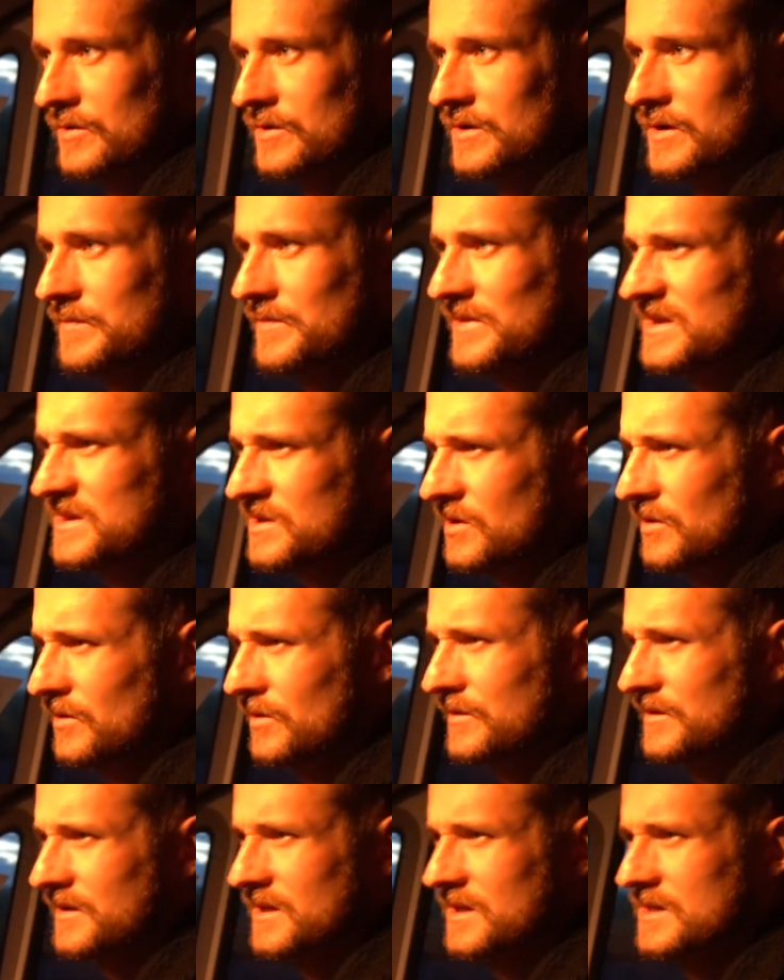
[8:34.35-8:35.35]
We're at a place
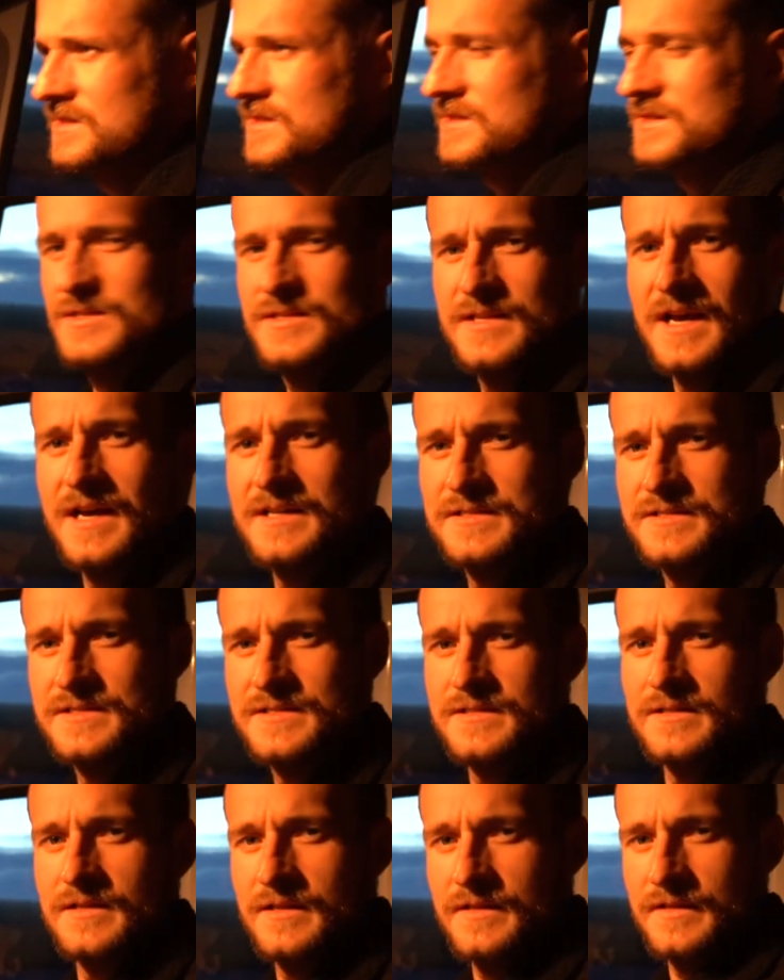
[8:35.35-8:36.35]
called Keiss Sands.